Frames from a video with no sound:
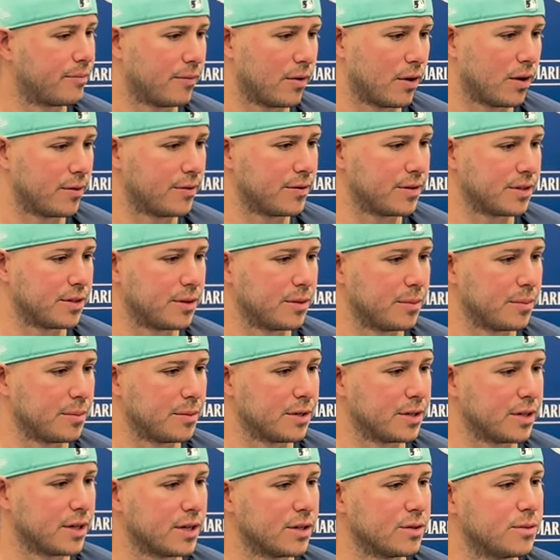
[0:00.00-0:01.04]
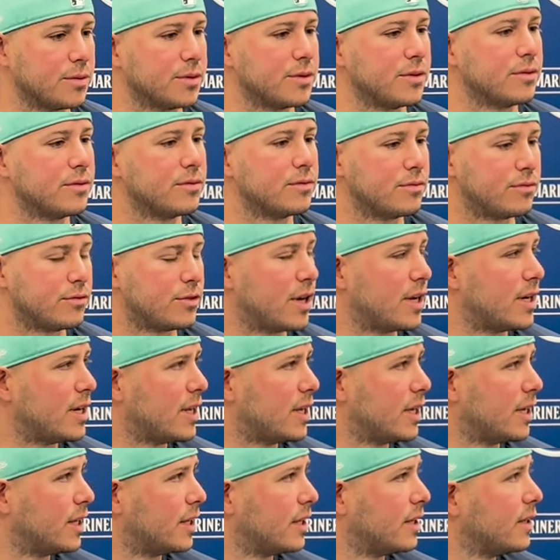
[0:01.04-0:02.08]
obviously am in touch with
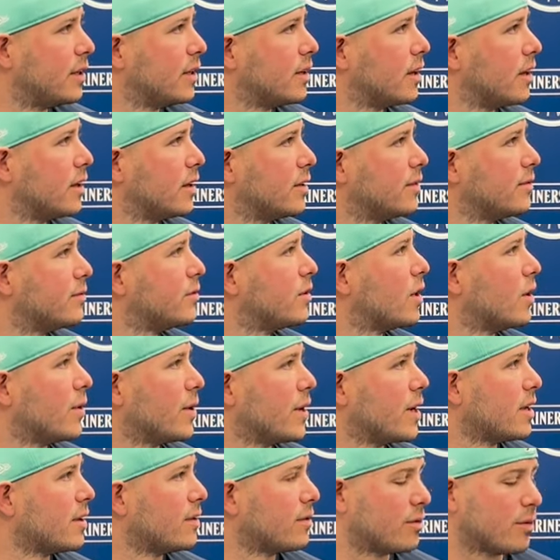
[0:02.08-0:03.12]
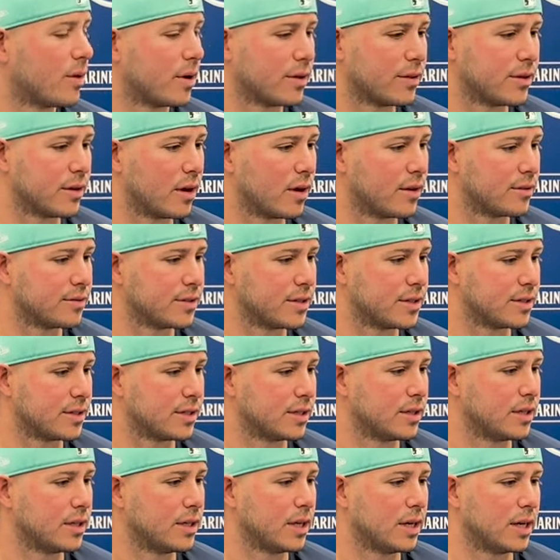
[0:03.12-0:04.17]
JD and Tony throughout the off
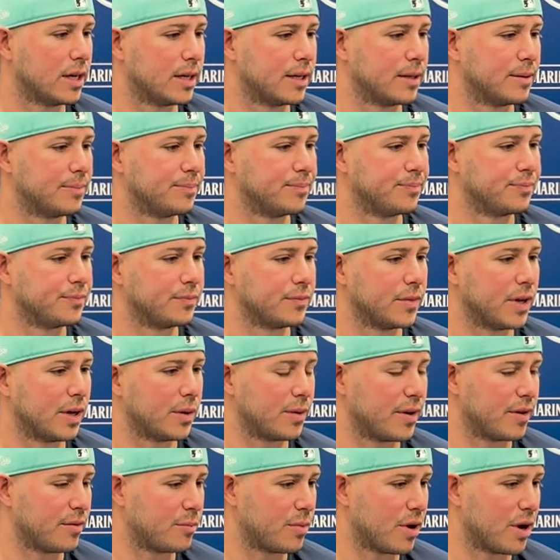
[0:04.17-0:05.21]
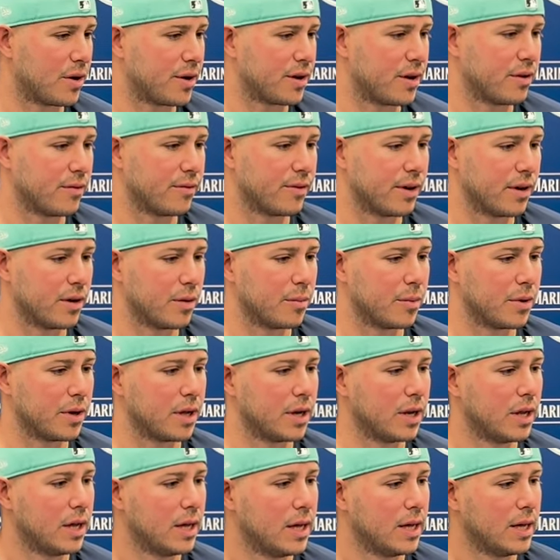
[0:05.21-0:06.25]
season. You know, we have Brownie over here,
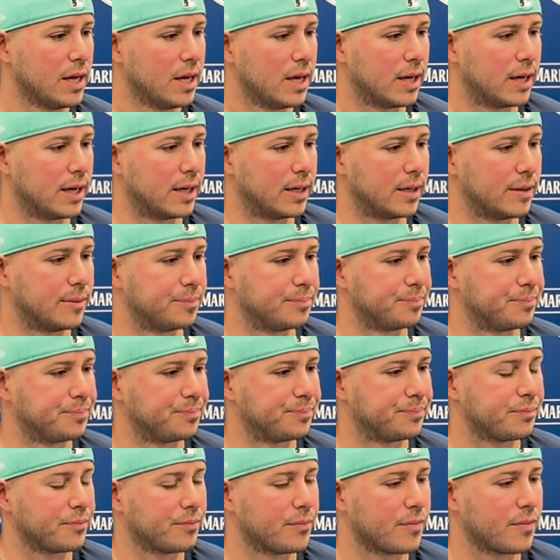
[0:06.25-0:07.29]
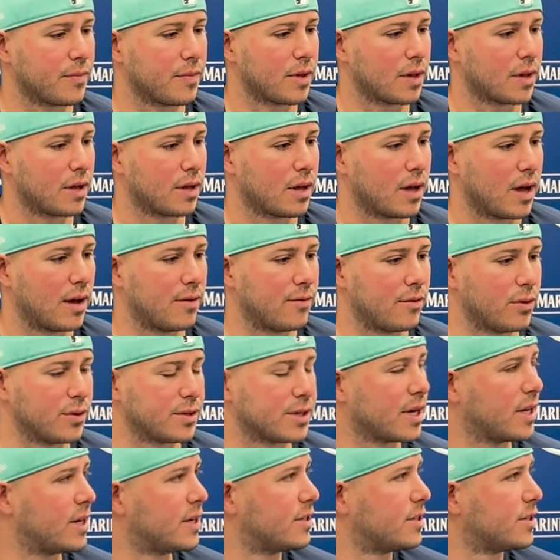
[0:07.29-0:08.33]
but I've
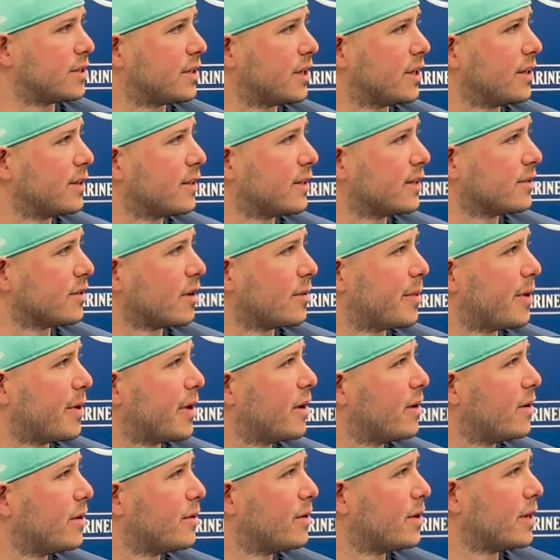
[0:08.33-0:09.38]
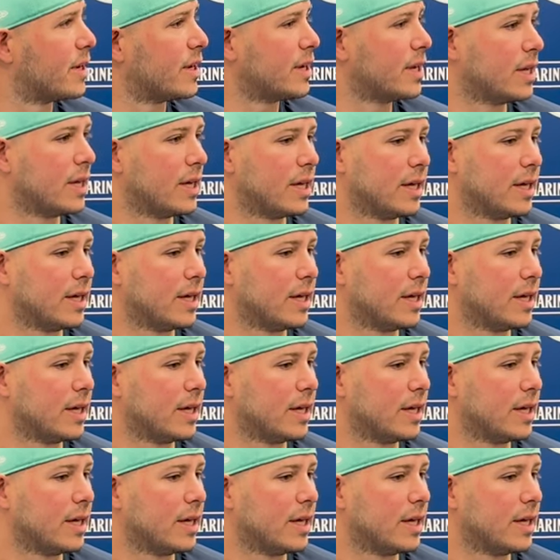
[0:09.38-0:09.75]
always kind of just done things on my own, and